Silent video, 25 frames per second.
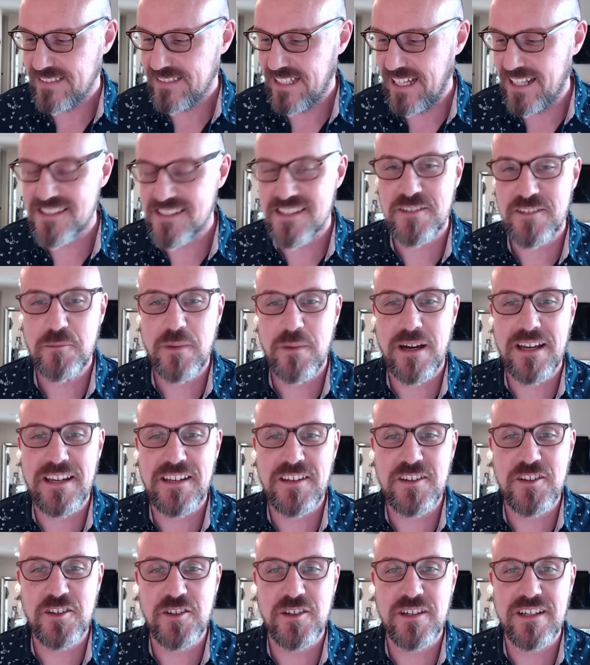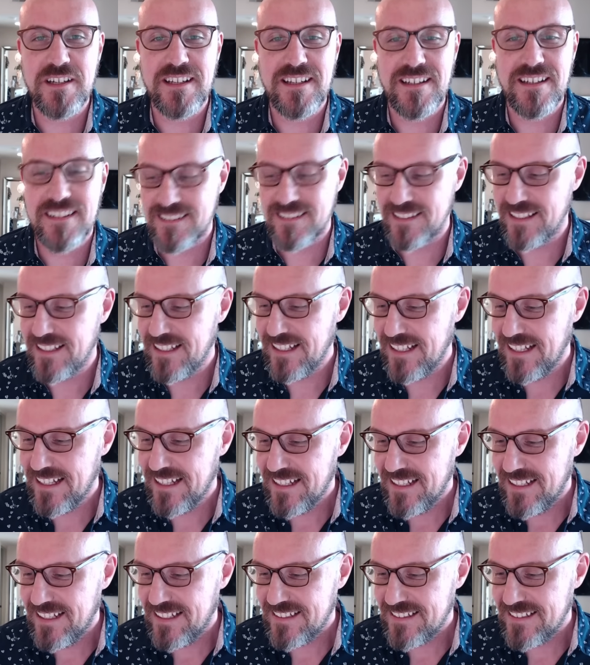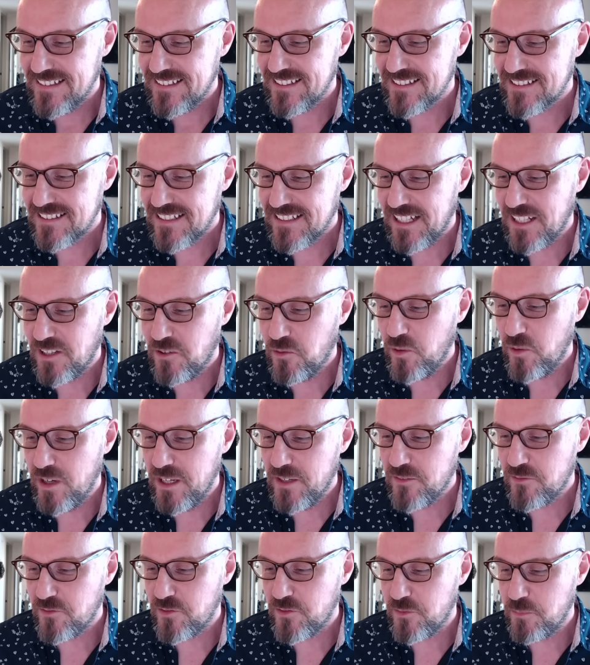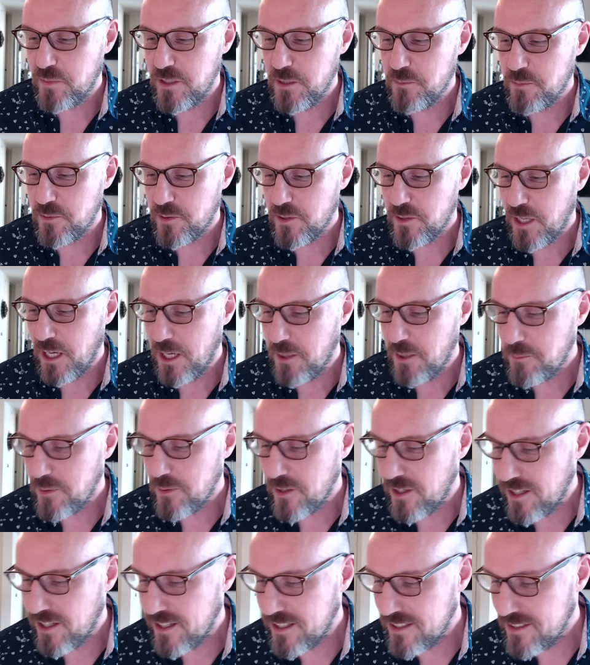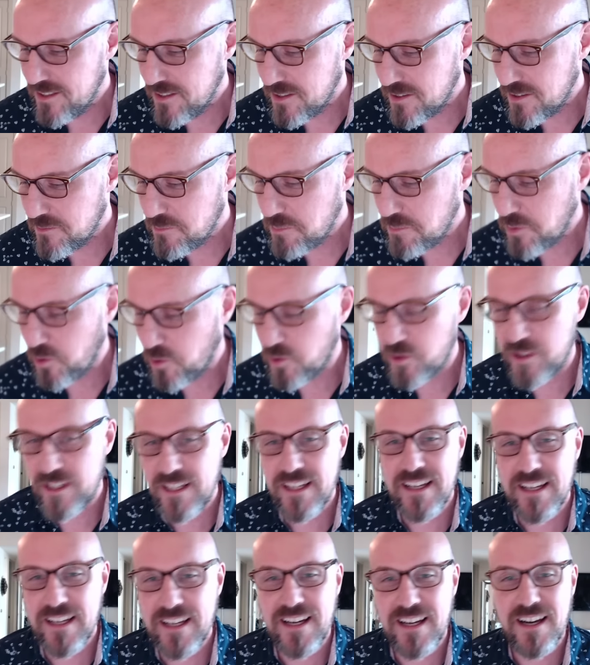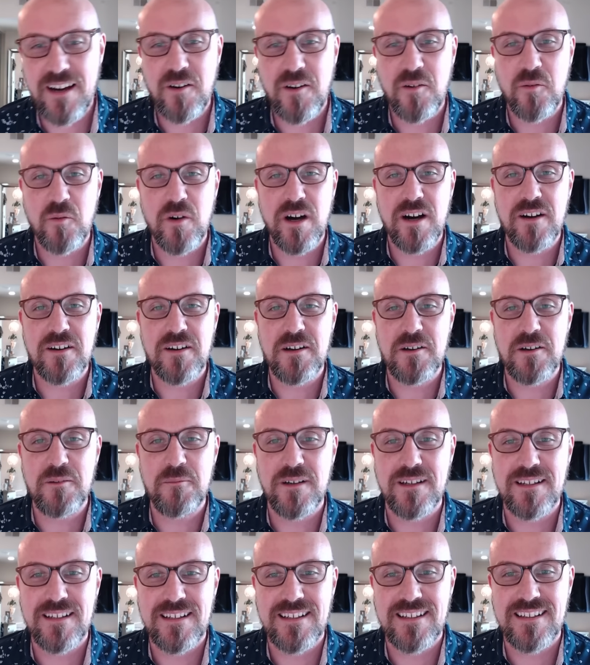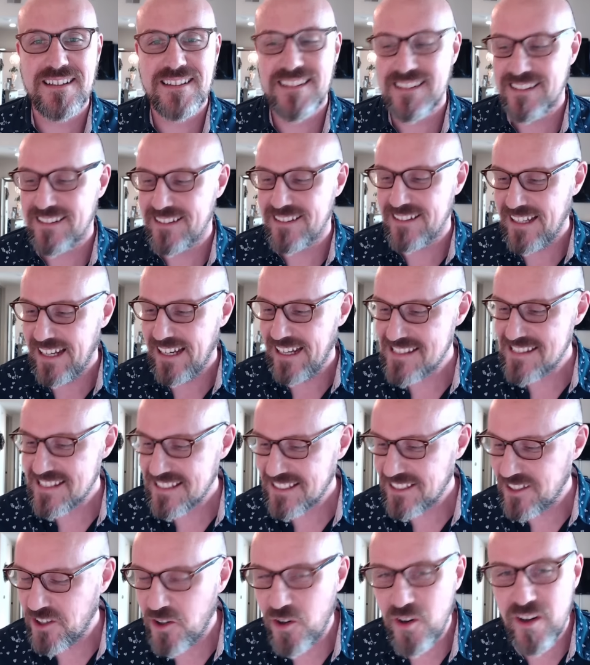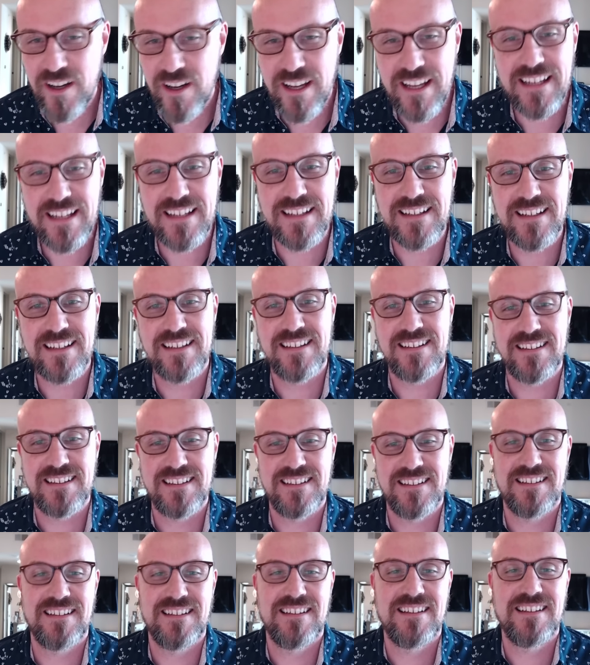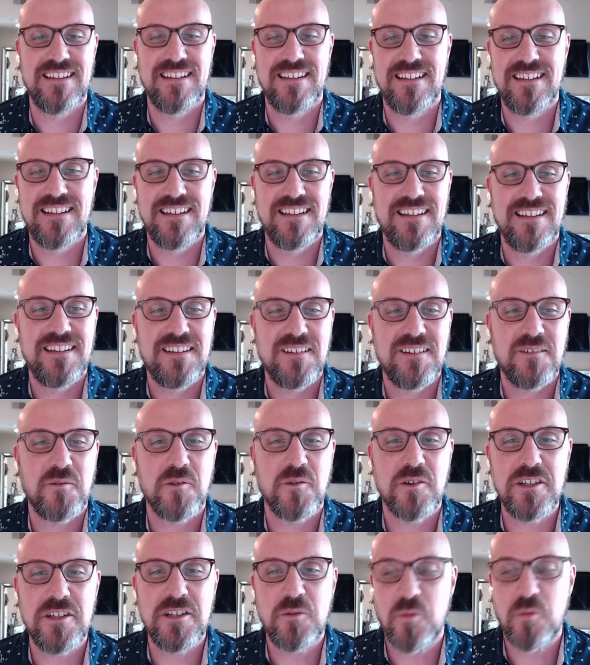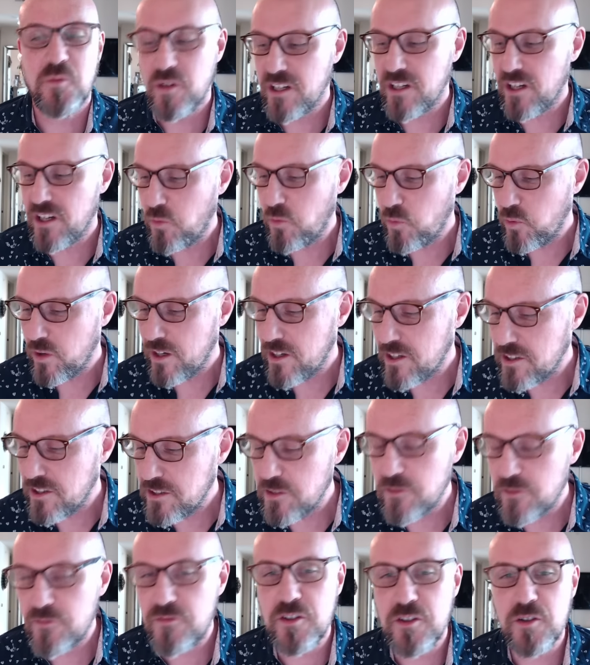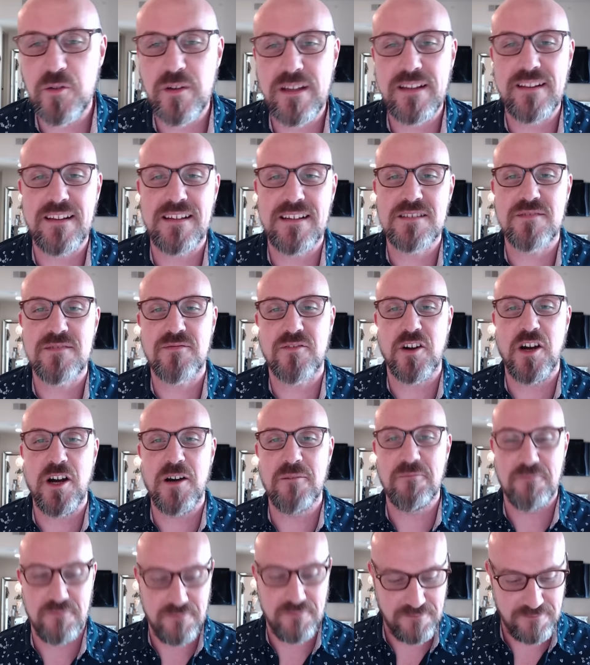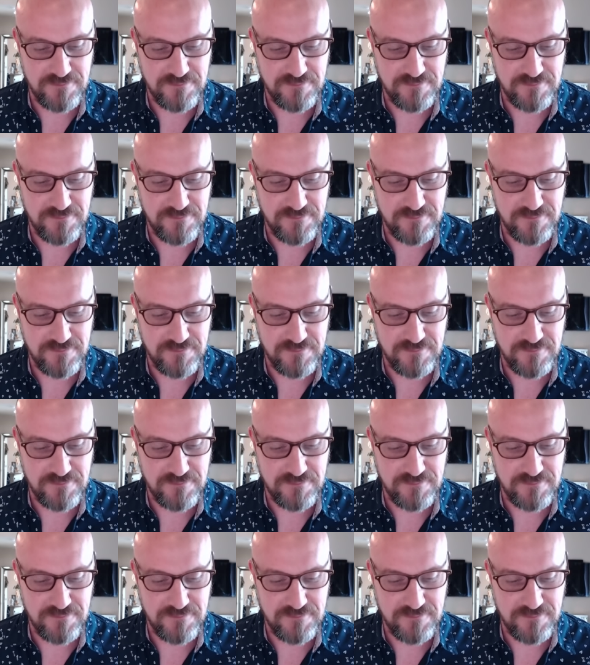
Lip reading: How's everybody doing? Just kind of waiting for people to hop on. Portia, welcome. How's it going? Where are you viewing this from?